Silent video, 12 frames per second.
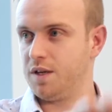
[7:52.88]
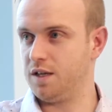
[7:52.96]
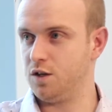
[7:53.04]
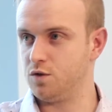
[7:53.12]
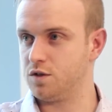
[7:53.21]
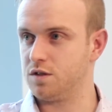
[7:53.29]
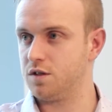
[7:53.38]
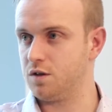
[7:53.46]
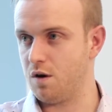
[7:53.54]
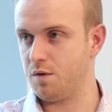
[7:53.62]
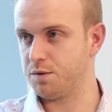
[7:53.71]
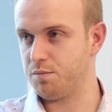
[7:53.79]
that he uses to
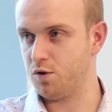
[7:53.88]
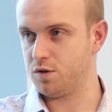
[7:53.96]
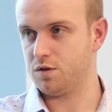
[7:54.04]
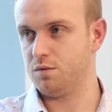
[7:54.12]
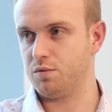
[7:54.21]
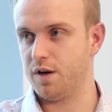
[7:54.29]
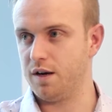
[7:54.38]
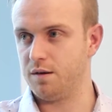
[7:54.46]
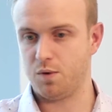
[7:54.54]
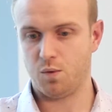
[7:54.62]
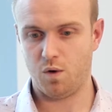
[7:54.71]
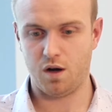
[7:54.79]
grow his personal brand.
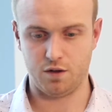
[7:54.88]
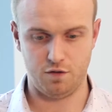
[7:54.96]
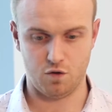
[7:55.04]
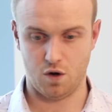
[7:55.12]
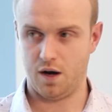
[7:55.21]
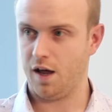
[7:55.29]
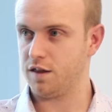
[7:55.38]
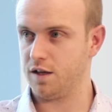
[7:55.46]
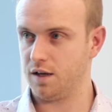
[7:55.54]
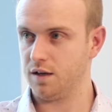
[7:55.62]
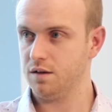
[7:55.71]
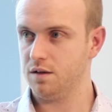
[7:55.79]
But while you've got
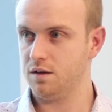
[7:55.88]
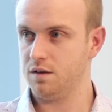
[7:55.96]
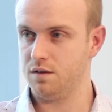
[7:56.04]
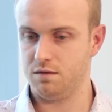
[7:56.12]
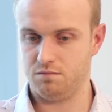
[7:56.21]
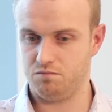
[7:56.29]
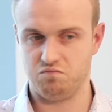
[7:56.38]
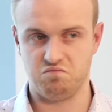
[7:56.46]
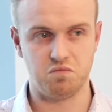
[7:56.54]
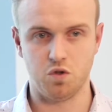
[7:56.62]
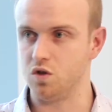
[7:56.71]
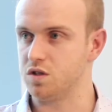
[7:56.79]
nothing,
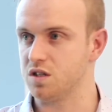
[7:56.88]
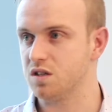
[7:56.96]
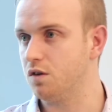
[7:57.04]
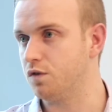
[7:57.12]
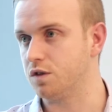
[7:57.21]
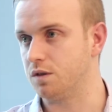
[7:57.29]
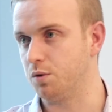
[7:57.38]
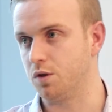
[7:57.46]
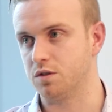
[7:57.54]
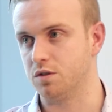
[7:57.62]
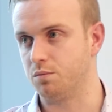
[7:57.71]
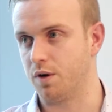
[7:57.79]
use yourself as your
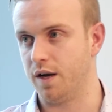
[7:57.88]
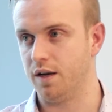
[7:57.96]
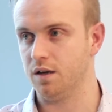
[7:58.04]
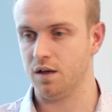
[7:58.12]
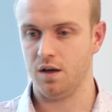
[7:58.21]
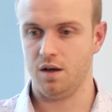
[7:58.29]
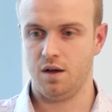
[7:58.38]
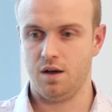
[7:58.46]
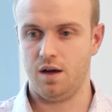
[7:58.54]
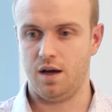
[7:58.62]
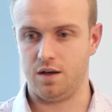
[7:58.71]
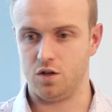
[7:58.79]
personal brand,
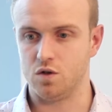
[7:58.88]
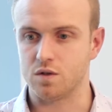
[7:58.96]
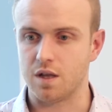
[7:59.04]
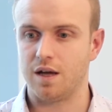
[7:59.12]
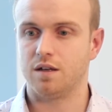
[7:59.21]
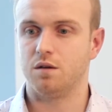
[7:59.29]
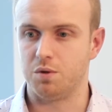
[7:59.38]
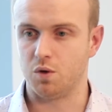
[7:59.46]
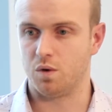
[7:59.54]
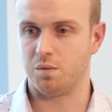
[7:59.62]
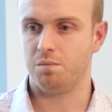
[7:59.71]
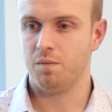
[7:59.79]
and use that to
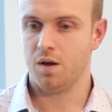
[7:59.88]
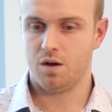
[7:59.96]
build